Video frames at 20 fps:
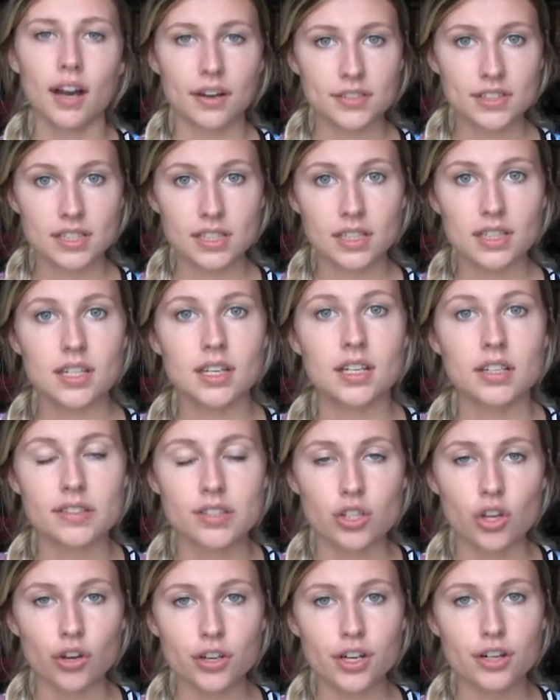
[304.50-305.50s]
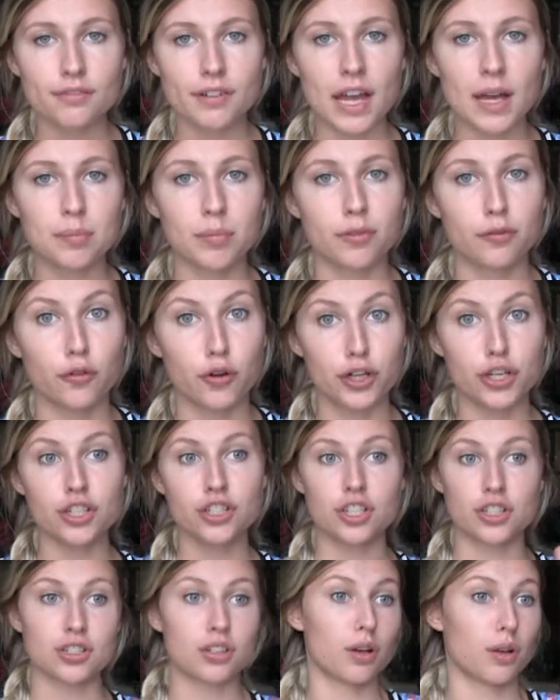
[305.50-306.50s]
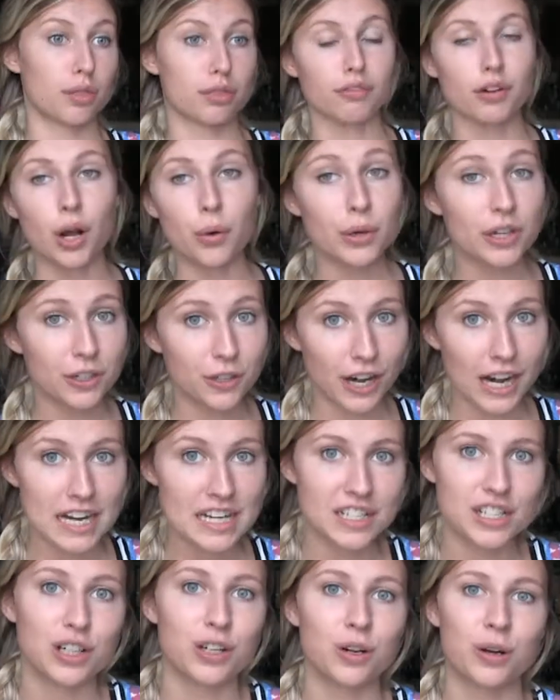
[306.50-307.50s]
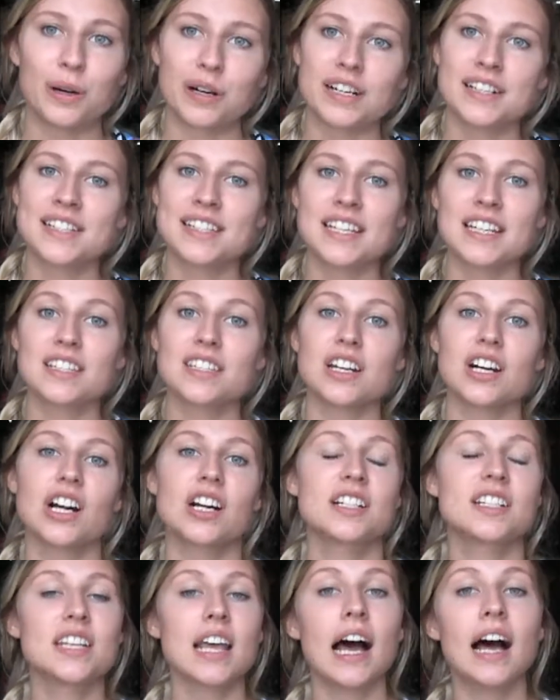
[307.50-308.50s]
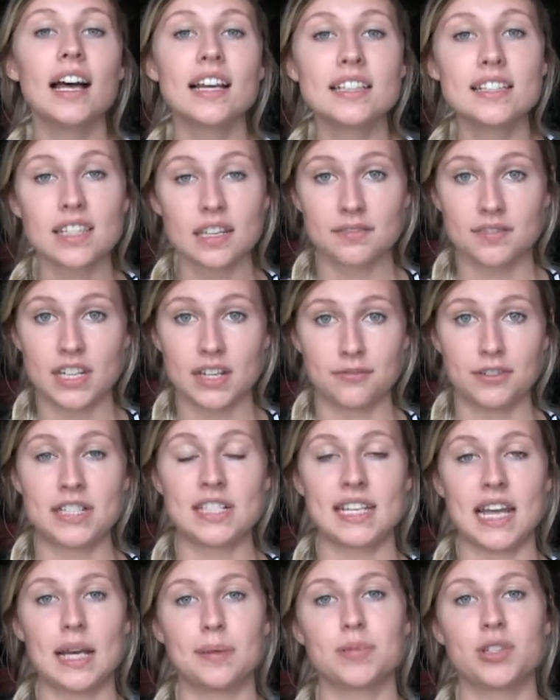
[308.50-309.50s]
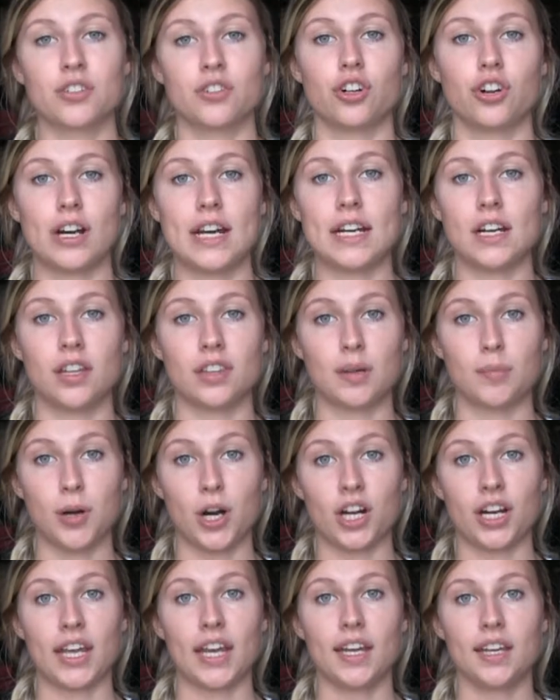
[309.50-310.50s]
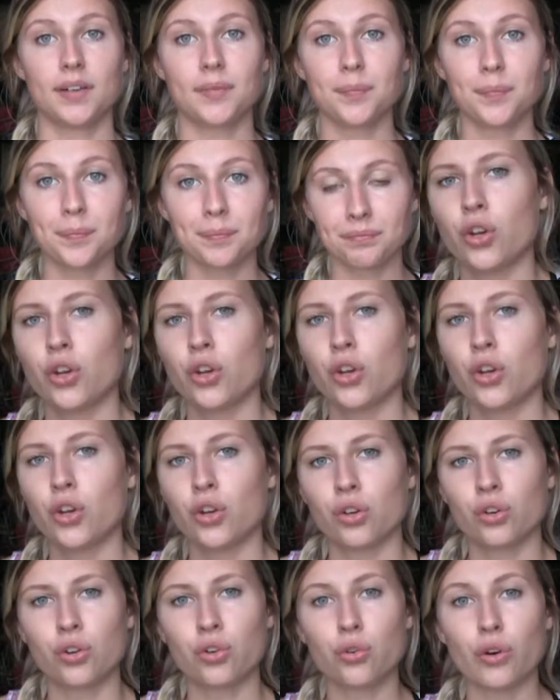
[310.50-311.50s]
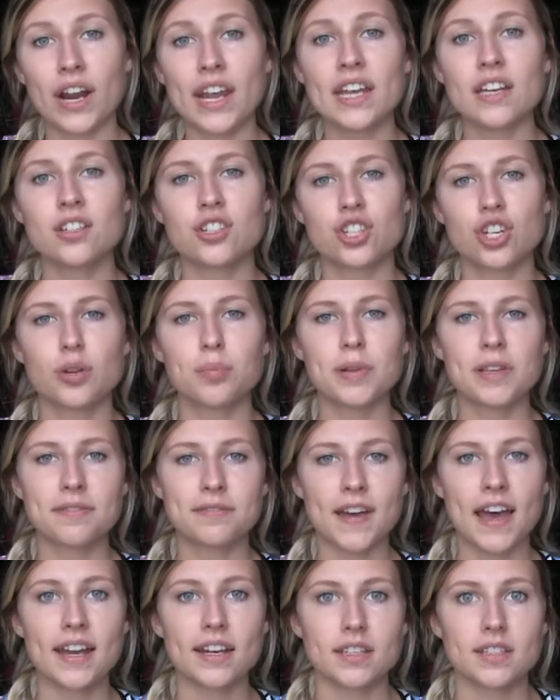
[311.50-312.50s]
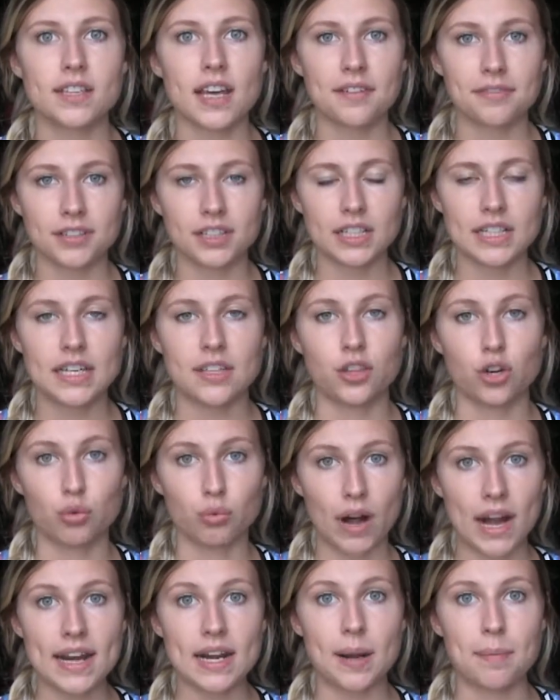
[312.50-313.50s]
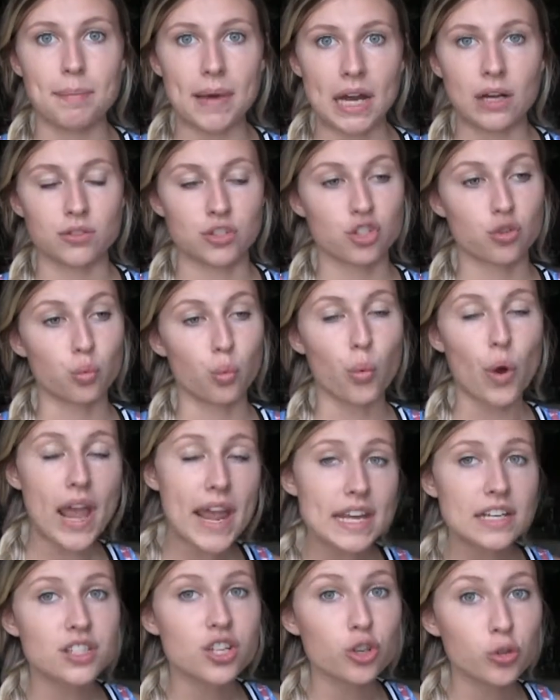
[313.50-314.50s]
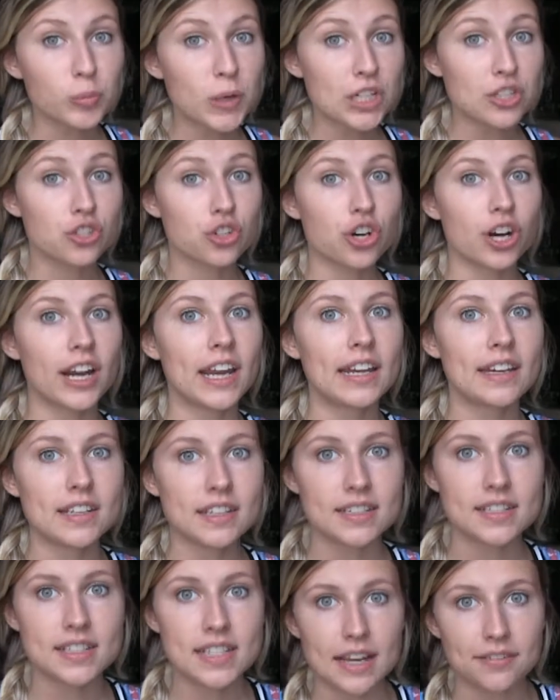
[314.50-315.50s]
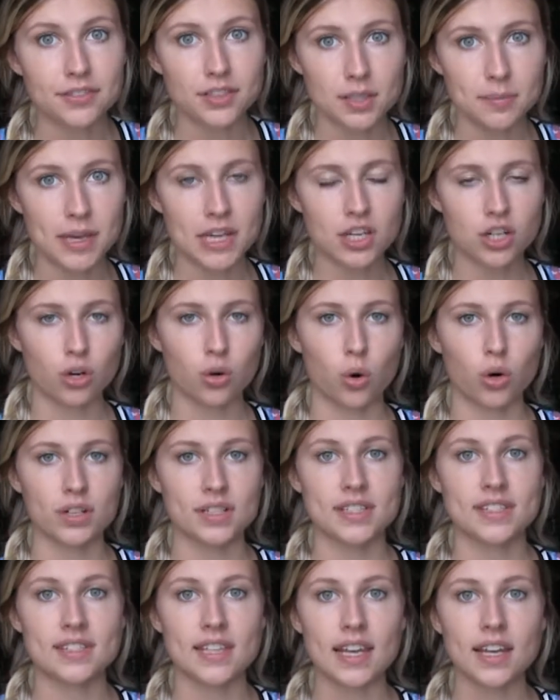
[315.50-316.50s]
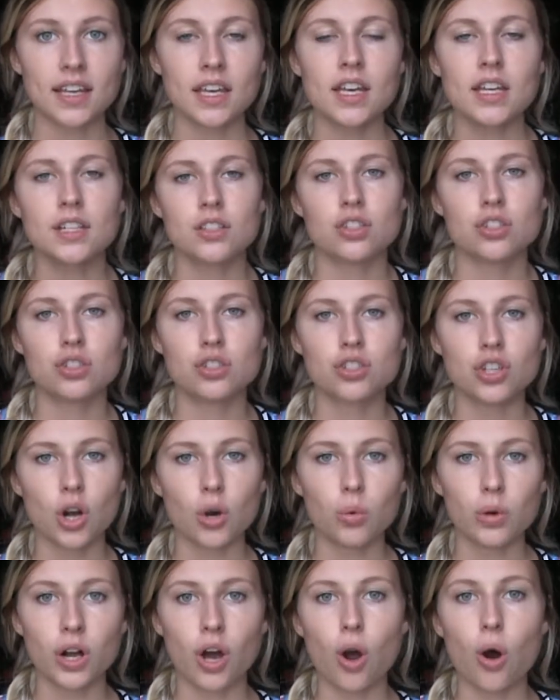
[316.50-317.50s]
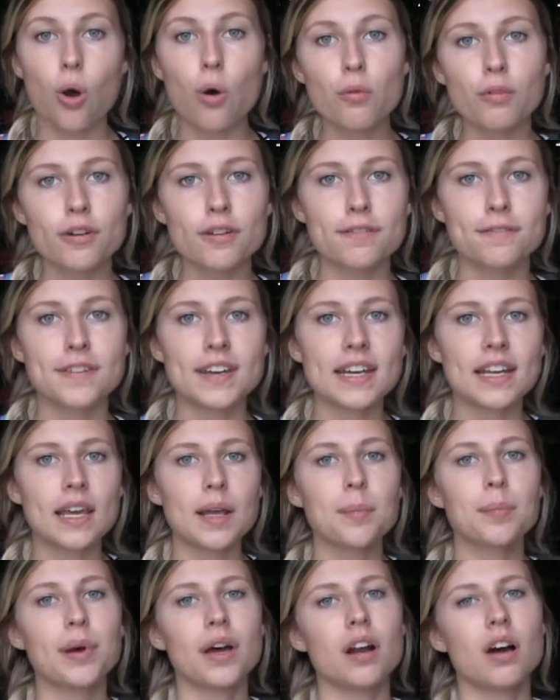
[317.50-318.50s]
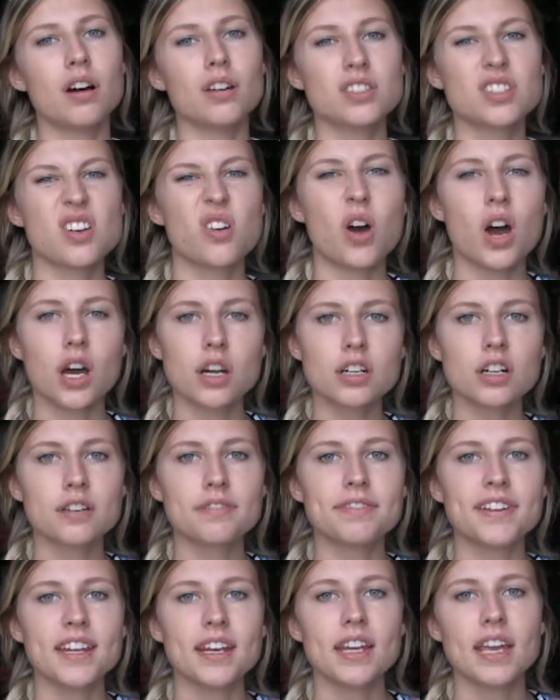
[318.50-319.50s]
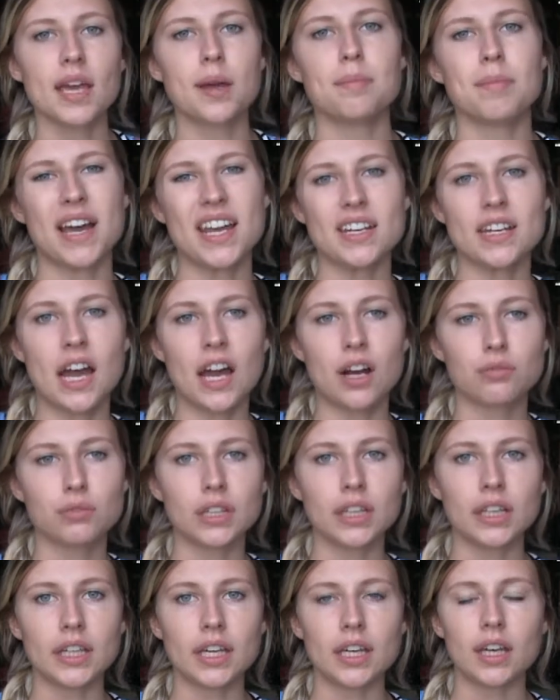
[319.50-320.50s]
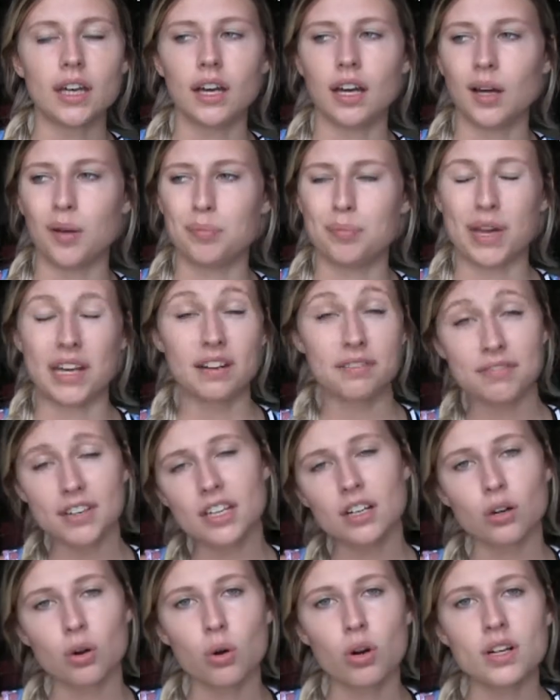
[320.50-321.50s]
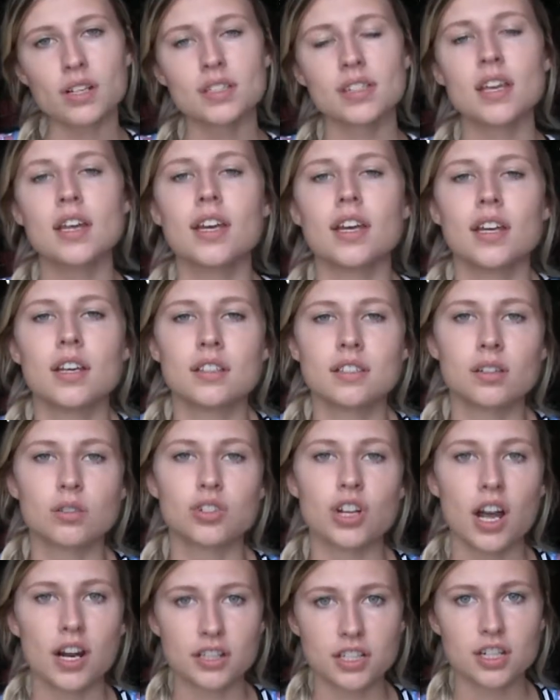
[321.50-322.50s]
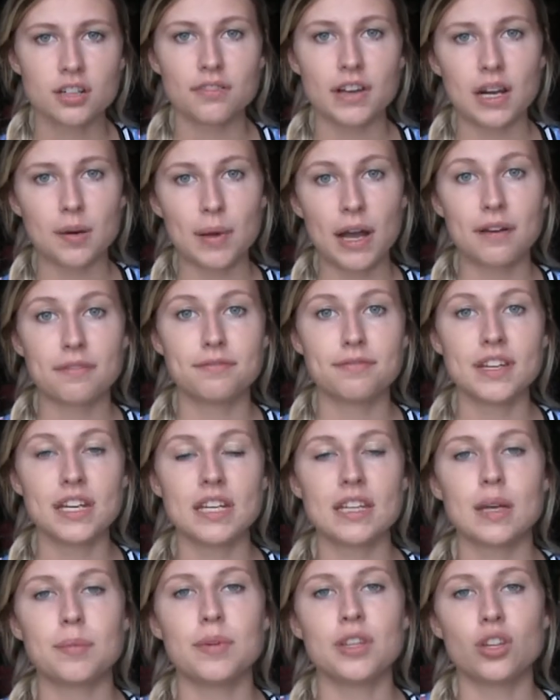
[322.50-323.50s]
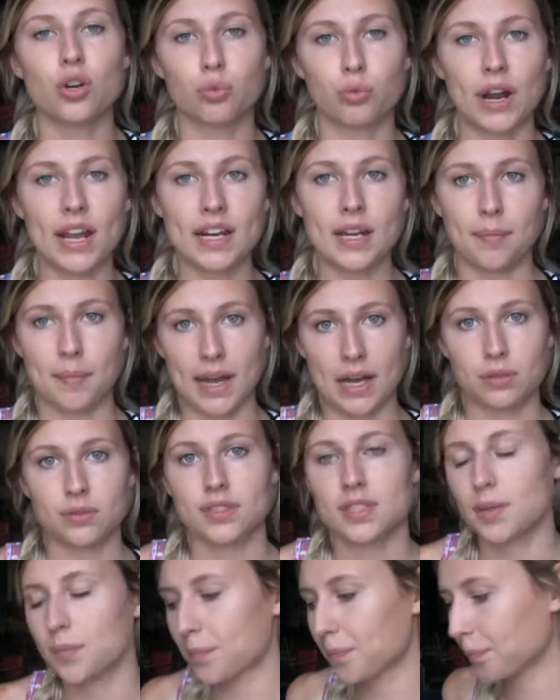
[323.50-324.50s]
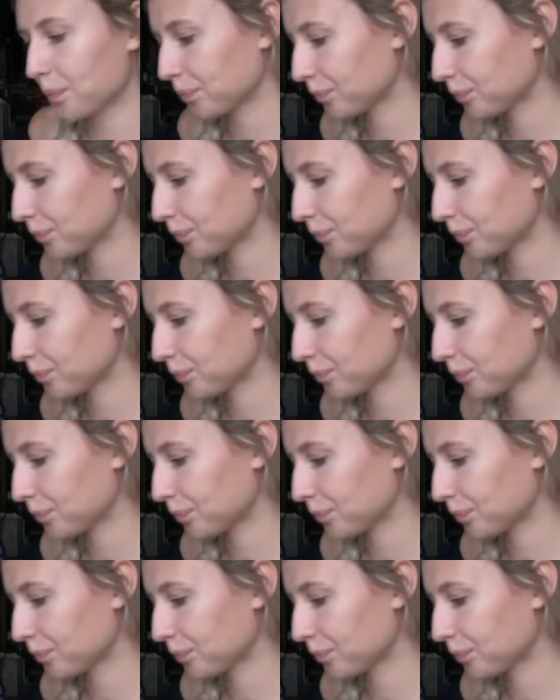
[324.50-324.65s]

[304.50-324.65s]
obviously consult your vet before you just go throwing grain to your horse, because there are tons of different types of grain on the market. Grain should be fed definitely in the right amounts. Way too much grain could definitely make your horse sick, so you don't want to overfeed it, but also underfeeding it might not really benefit your horse. So talk to your vet about feeding them in the right amounts.